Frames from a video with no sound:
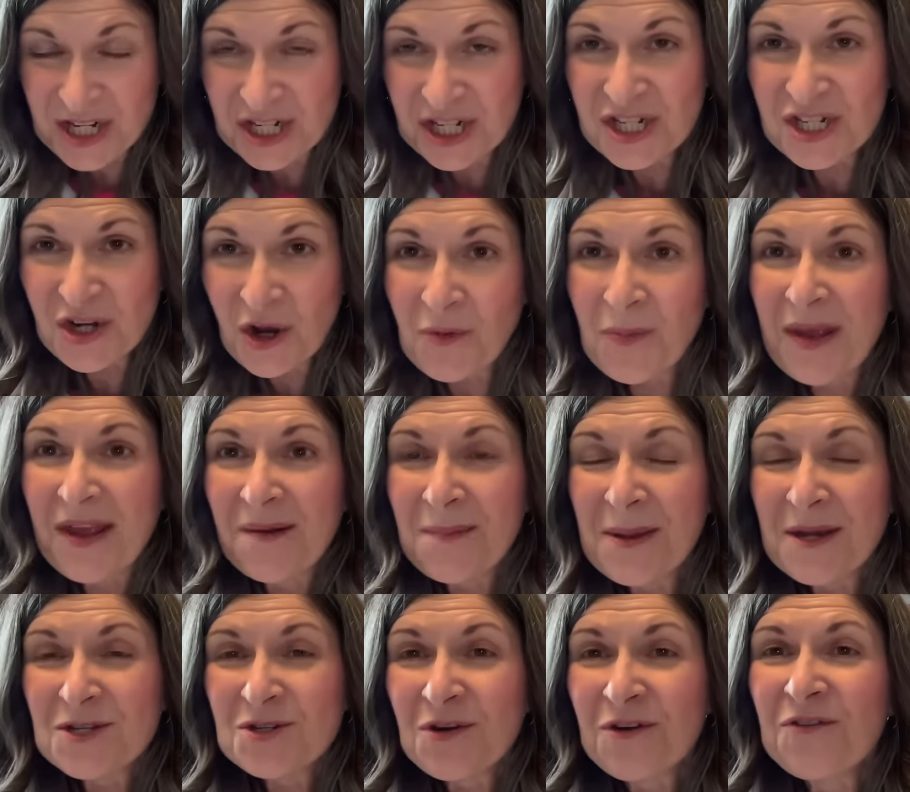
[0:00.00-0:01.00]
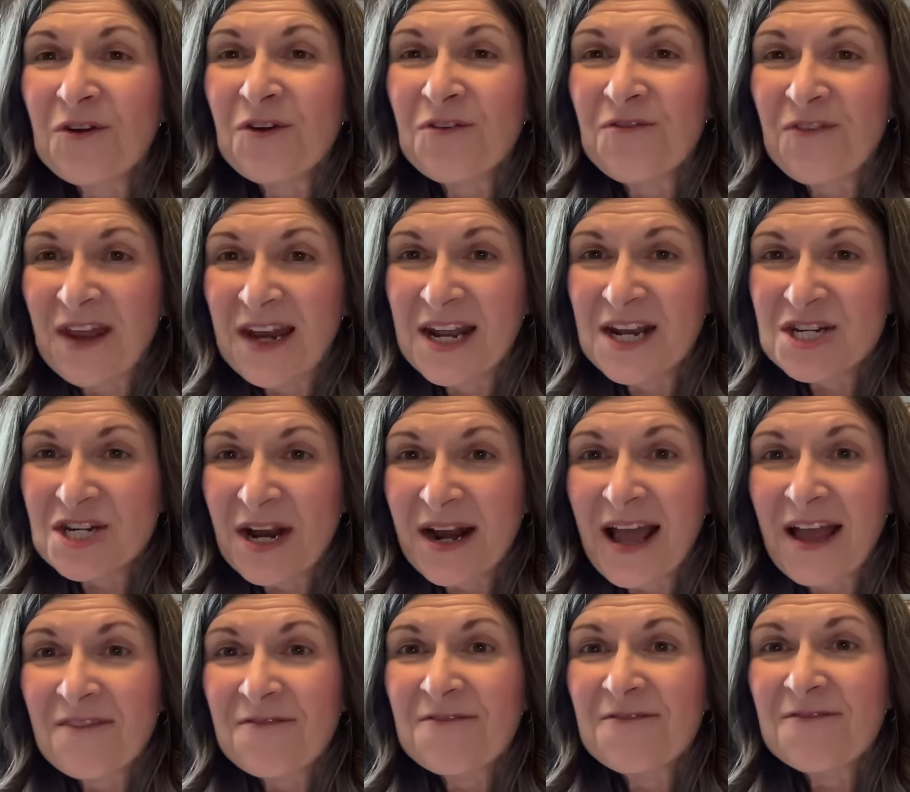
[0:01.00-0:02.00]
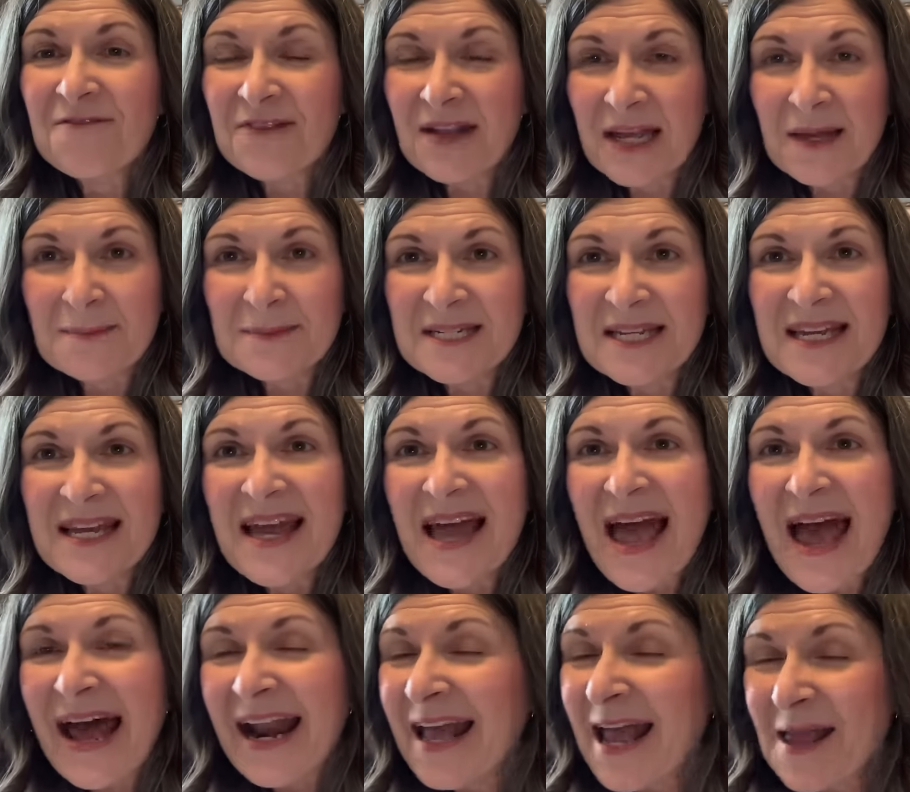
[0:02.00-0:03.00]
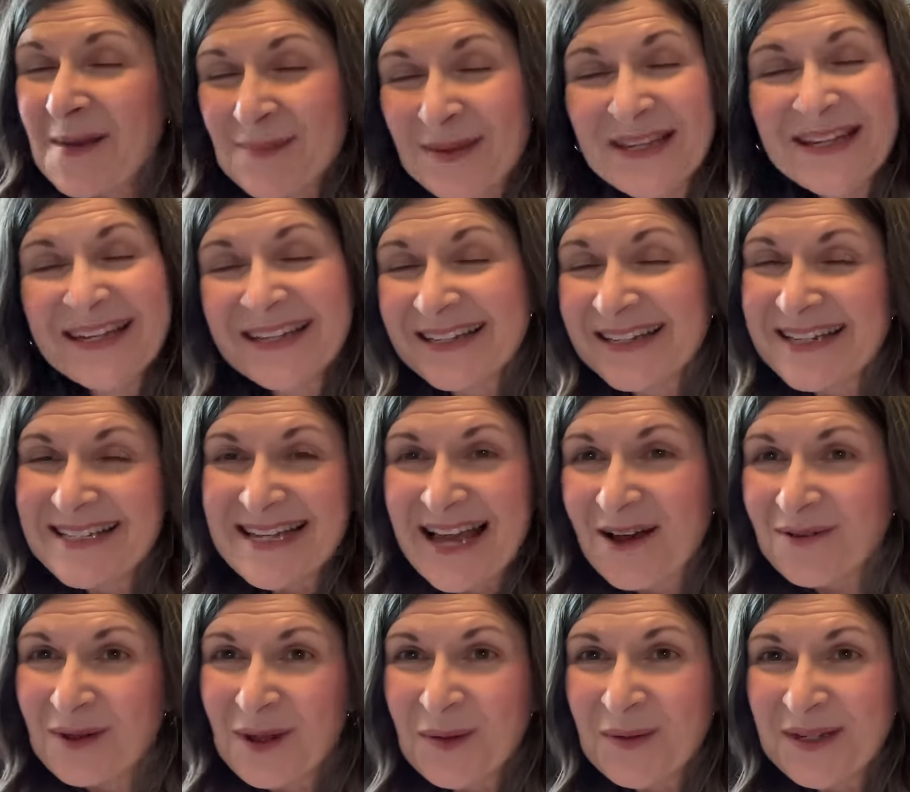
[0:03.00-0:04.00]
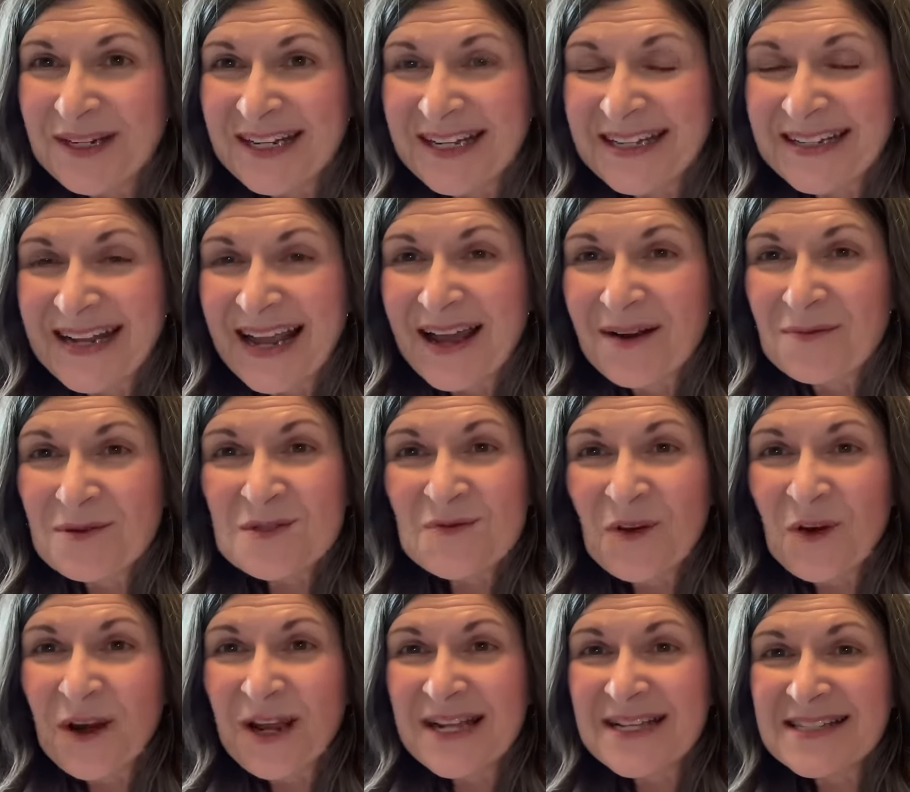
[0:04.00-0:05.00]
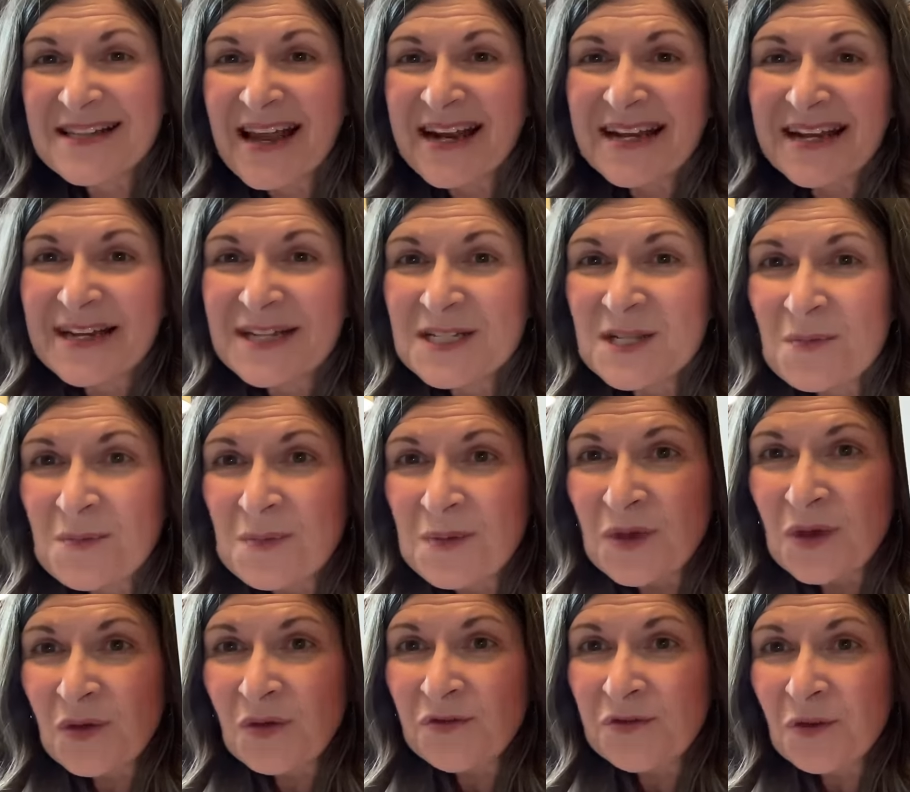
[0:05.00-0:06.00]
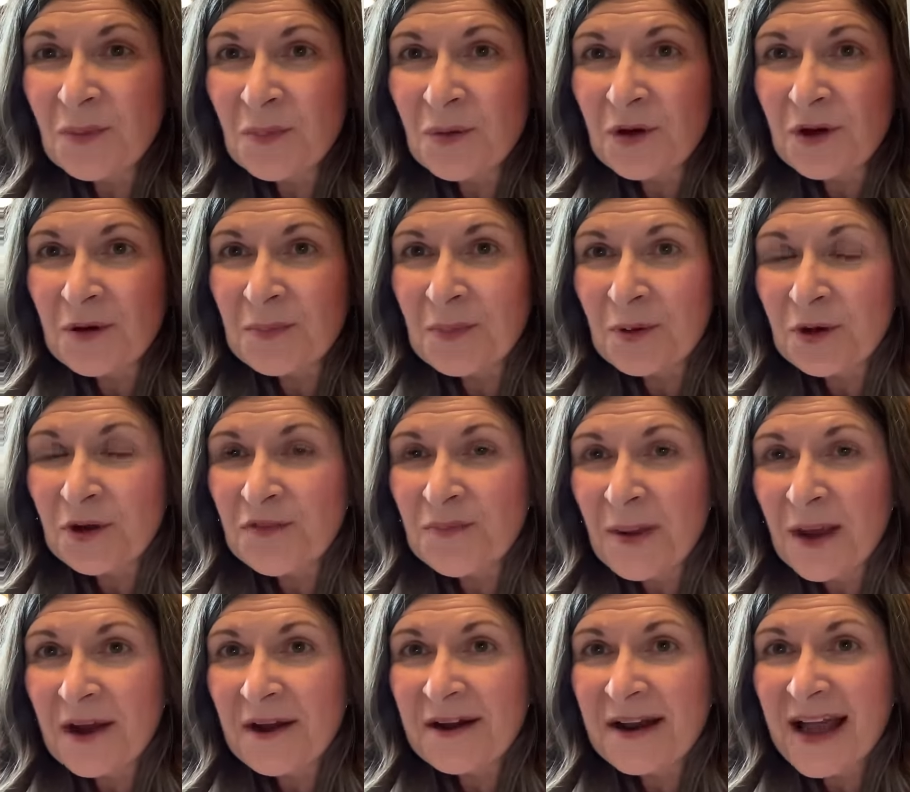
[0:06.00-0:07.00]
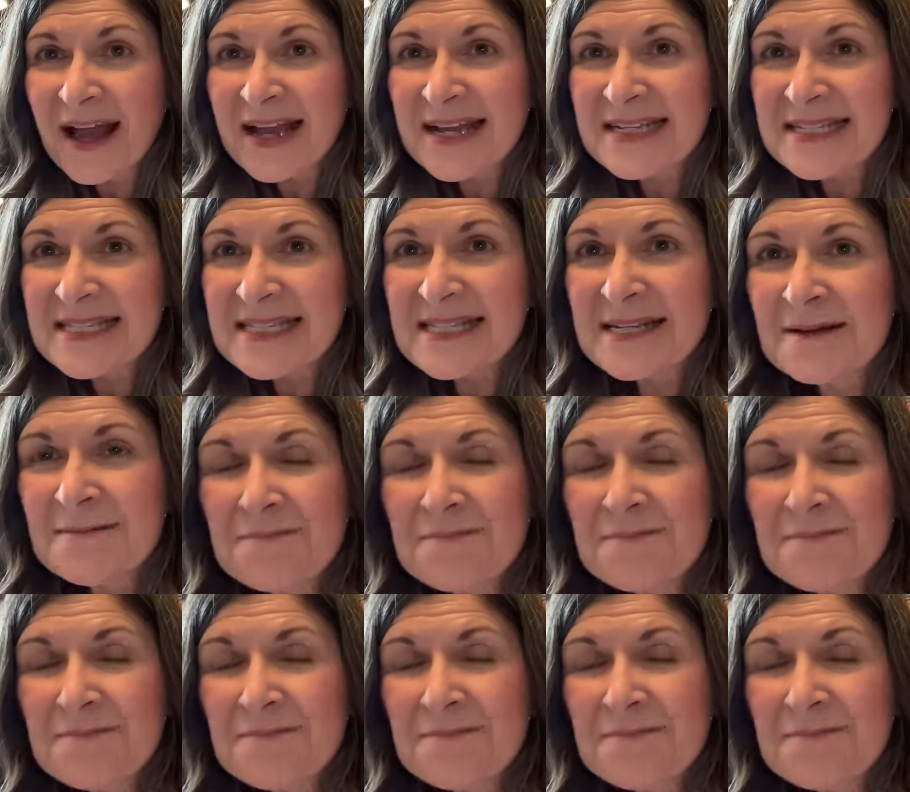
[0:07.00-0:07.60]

She showed me a picture of her finish and I flipped and I immediately downloaded it and was very excited. It's a beautiful bird, bird of paradise.